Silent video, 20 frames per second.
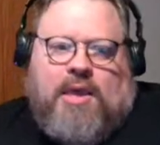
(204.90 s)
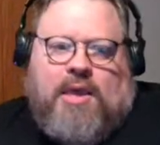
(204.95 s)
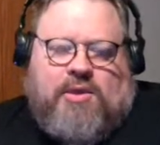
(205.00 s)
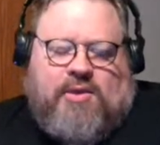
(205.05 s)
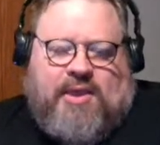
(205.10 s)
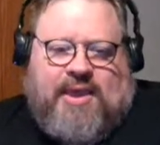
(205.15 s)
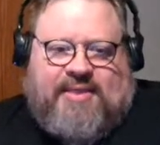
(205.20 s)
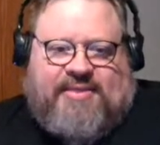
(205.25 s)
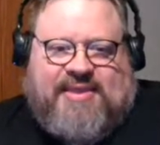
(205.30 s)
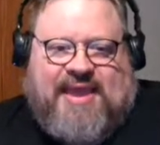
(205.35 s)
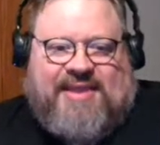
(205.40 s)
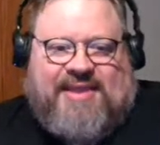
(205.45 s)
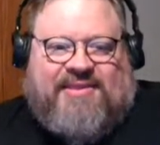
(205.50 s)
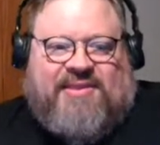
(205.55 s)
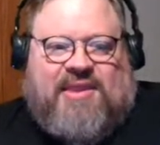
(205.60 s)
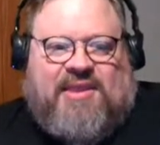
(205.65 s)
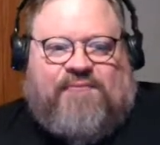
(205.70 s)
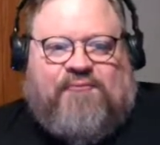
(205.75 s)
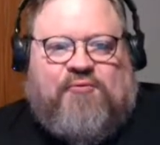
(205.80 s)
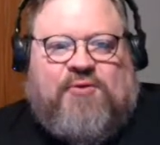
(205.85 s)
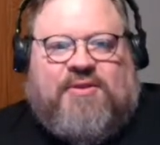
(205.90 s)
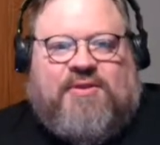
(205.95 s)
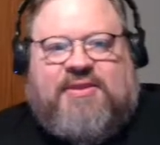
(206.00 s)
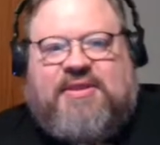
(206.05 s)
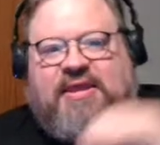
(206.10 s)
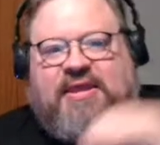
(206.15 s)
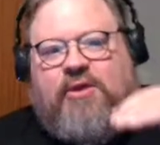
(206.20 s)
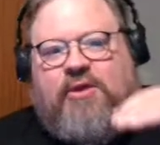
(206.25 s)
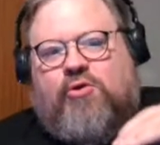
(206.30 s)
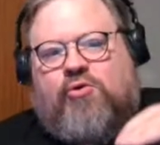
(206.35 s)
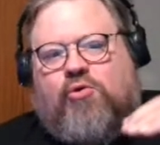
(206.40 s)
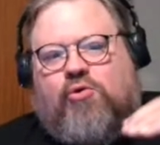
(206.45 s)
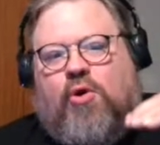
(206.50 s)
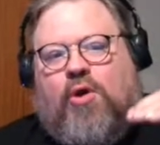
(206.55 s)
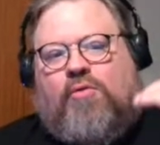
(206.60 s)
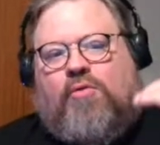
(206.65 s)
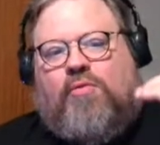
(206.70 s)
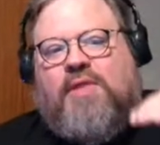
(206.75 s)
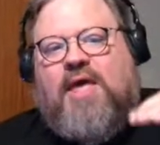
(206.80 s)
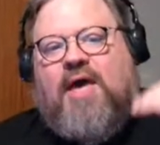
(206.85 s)
You had that different
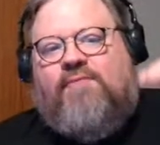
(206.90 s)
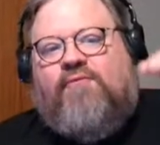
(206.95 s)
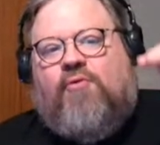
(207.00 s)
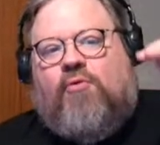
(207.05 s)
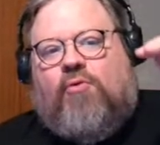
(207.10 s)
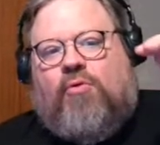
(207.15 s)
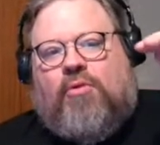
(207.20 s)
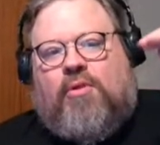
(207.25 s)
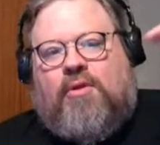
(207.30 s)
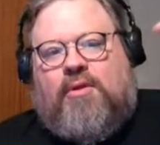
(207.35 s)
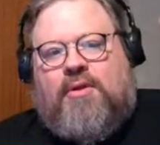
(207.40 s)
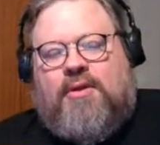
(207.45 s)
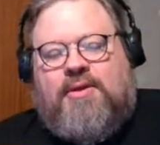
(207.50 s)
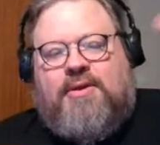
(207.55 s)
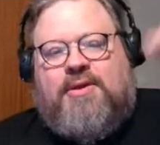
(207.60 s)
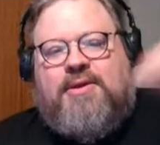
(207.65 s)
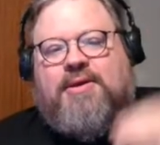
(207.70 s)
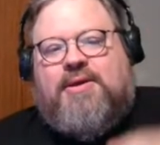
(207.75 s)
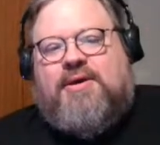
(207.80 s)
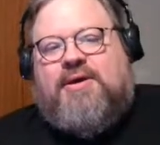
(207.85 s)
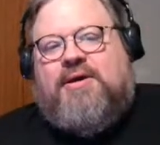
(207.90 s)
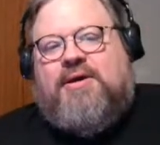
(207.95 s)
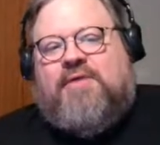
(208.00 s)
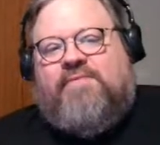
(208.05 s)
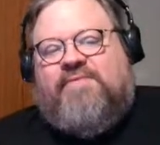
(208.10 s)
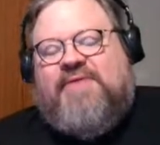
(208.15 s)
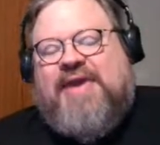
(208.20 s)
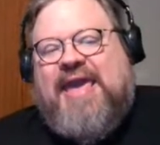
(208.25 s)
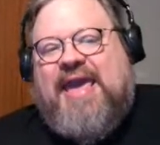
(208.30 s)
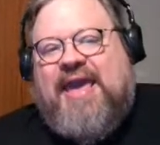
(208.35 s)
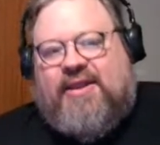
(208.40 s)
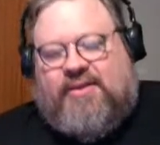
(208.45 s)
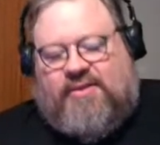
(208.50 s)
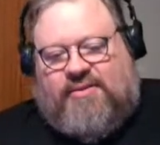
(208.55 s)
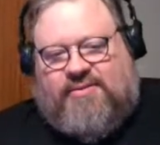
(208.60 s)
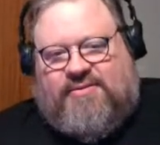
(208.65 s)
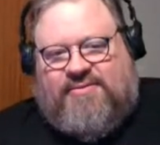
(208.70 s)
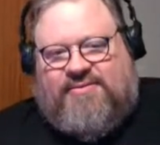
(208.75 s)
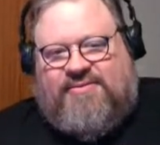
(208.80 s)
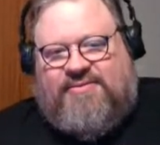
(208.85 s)
tier level of
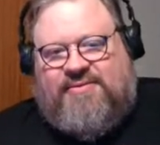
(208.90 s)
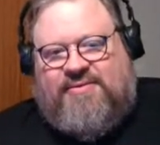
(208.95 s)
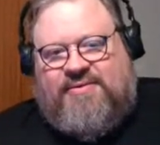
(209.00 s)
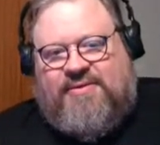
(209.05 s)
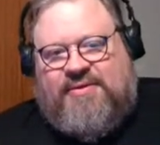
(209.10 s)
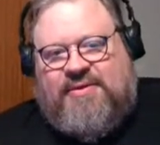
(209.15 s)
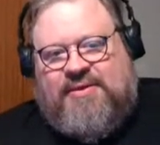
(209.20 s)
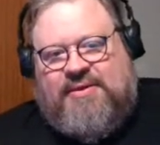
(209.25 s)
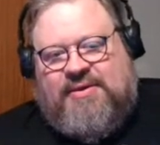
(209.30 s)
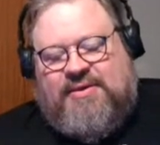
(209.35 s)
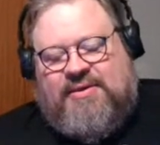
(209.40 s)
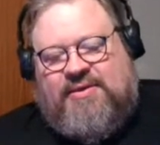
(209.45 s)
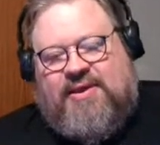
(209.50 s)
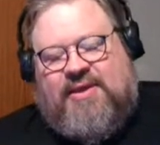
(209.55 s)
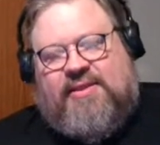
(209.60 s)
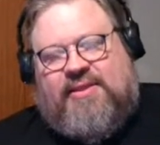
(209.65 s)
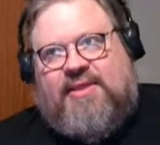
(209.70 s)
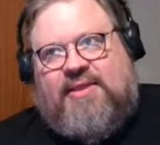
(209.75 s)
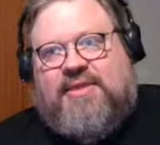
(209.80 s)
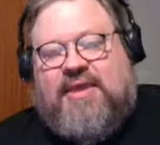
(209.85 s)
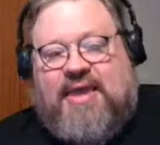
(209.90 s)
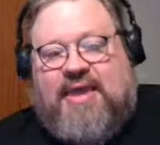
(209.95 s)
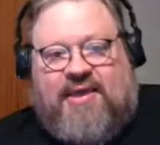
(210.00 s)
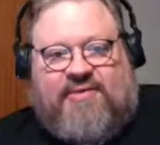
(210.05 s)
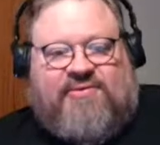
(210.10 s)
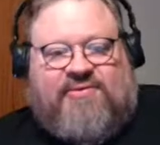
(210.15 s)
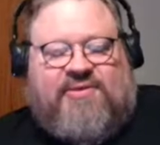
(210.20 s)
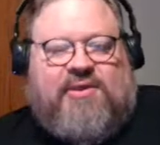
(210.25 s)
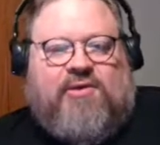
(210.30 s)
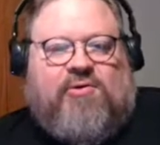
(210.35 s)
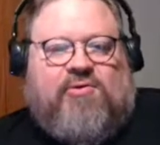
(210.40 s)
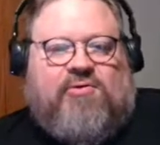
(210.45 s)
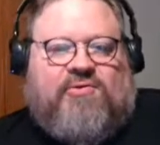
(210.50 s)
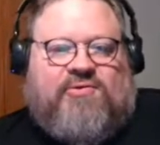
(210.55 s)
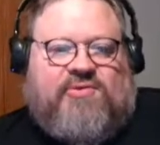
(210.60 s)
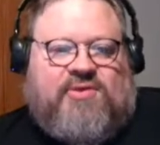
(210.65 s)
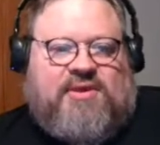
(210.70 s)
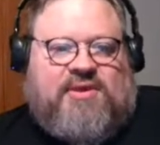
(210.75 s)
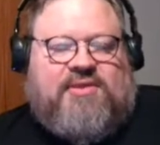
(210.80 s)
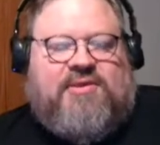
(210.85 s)
canon. You had like the S tier,
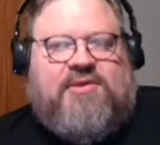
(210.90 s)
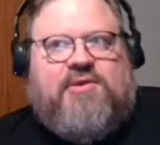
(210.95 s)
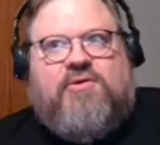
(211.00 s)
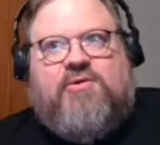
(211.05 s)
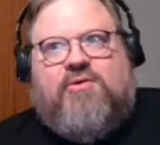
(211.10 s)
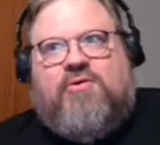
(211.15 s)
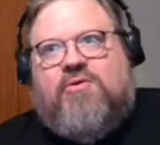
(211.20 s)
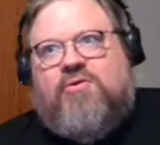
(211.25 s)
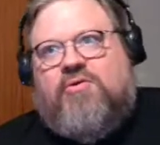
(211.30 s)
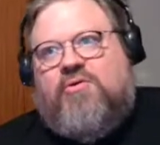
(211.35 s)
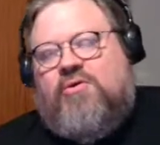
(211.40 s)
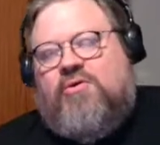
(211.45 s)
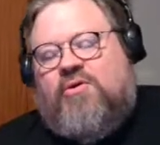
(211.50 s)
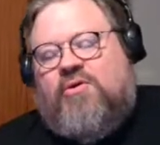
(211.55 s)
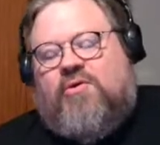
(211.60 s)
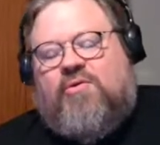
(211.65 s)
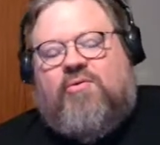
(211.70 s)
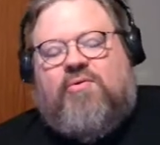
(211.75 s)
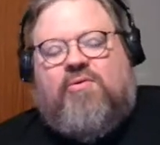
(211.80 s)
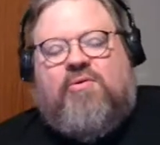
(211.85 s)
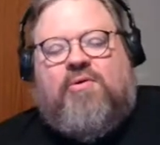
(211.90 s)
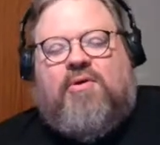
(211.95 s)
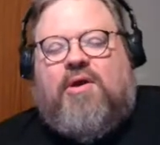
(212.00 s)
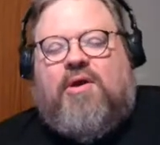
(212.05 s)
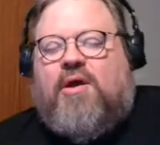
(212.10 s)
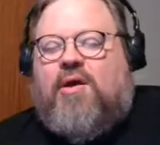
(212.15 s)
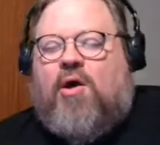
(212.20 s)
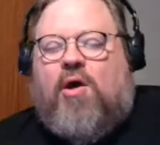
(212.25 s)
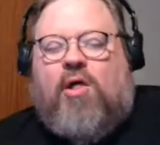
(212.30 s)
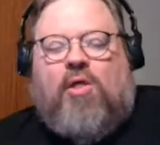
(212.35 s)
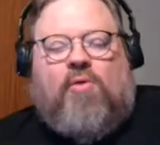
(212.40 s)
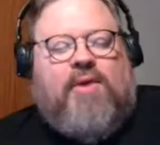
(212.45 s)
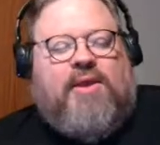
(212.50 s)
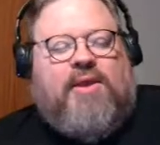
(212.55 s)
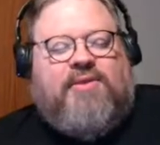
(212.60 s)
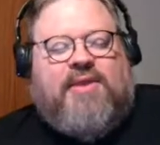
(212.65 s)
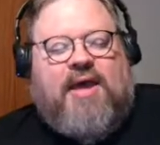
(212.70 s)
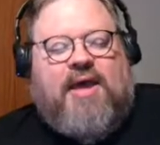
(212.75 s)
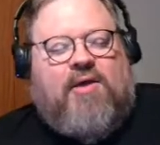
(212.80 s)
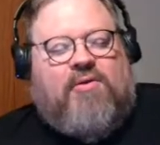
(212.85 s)
C tier, all the way down.